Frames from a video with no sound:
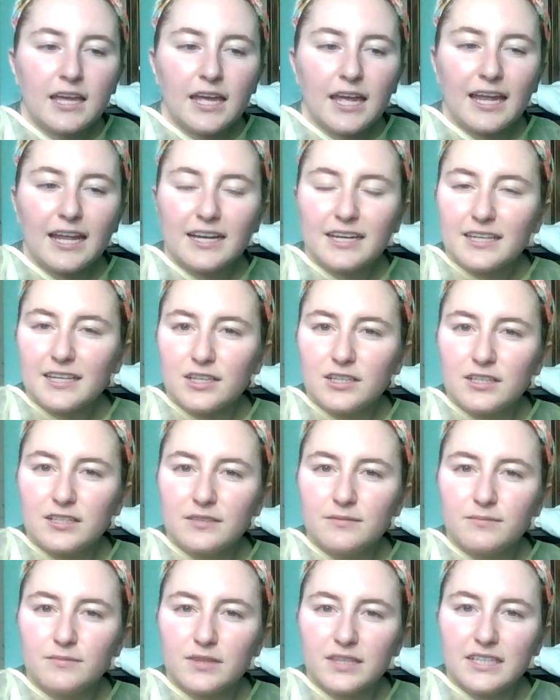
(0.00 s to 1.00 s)
and it
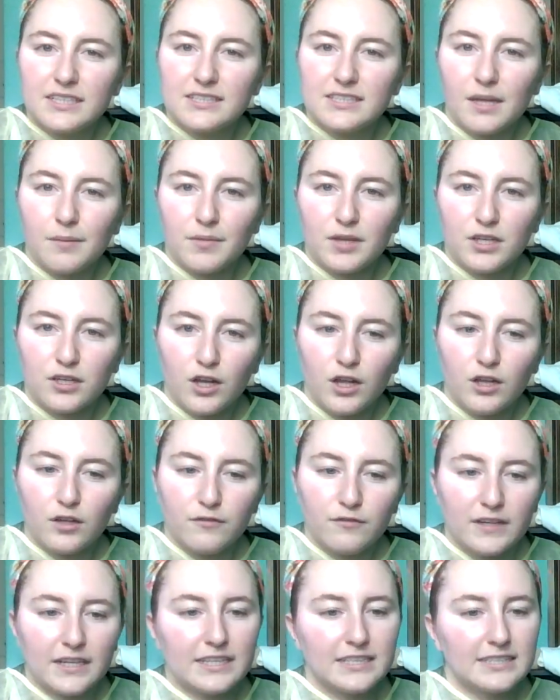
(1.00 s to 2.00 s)
can lead to something
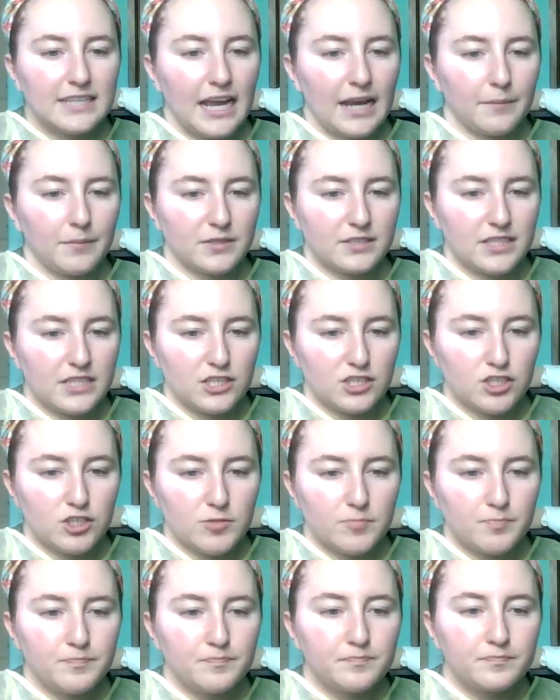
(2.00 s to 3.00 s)
called venous
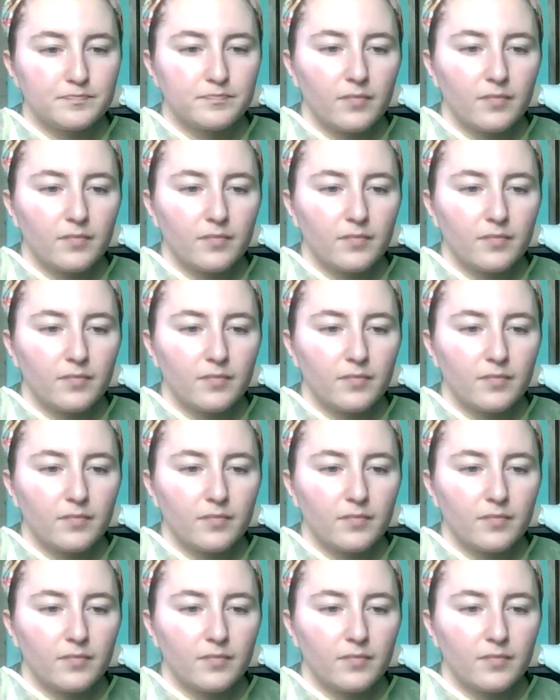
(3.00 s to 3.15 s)
hypertension.